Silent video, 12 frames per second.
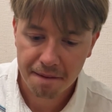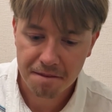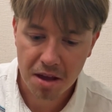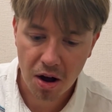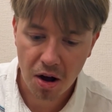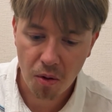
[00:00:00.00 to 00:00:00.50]

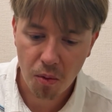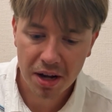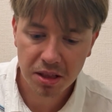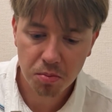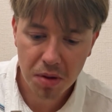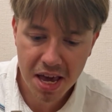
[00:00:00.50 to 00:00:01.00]

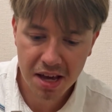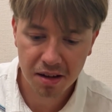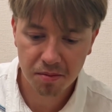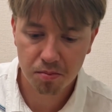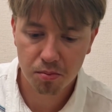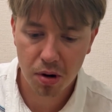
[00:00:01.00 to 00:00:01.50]
white may
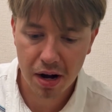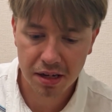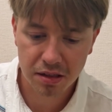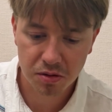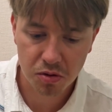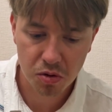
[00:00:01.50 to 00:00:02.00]

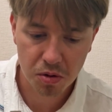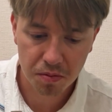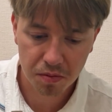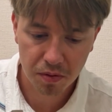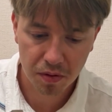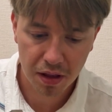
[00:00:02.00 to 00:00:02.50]
break through
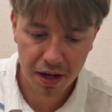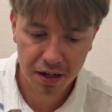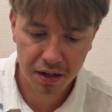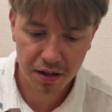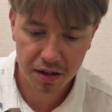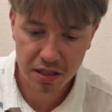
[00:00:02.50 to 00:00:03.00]

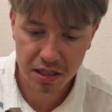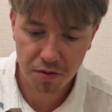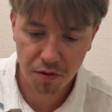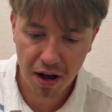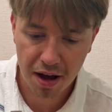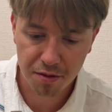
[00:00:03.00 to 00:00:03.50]
like
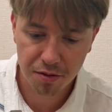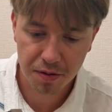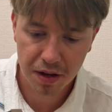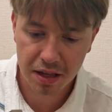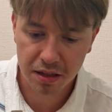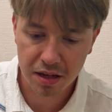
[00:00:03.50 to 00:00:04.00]
c5
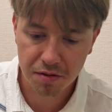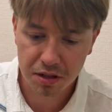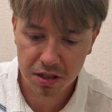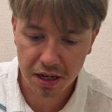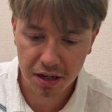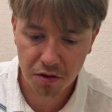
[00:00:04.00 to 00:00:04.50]
and
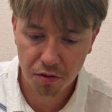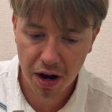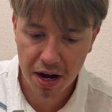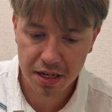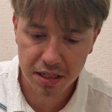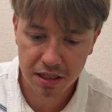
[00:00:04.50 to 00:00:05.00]
even
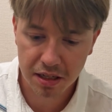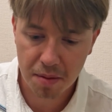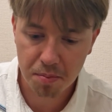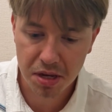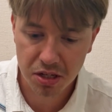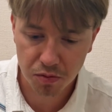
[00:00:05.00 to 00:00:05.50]
sacrifice a
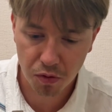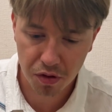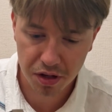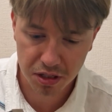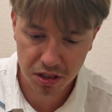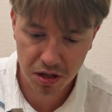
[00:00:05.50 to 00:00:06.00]
piece for
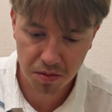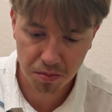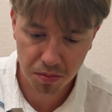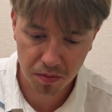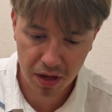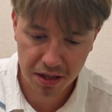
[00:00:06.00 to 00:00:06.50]
this
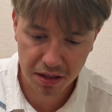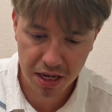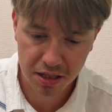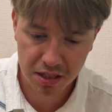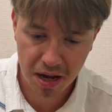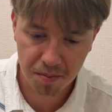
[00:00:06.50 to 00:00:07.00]
and
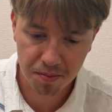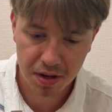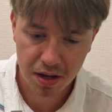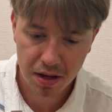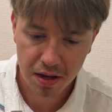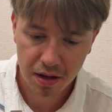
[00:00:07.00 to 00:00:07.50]
get some
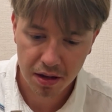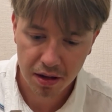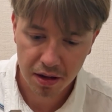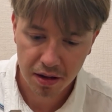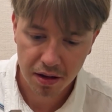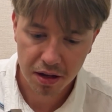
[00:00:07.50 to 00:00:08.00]

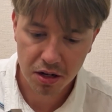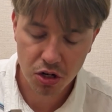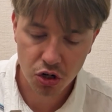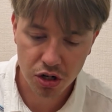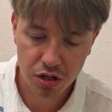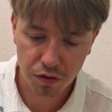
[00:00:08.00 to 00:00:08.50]

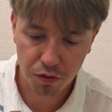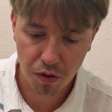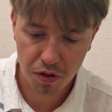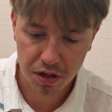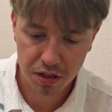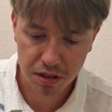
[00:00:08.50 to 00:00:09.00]
initiative
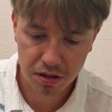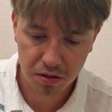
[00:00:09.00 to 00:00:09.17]
for this,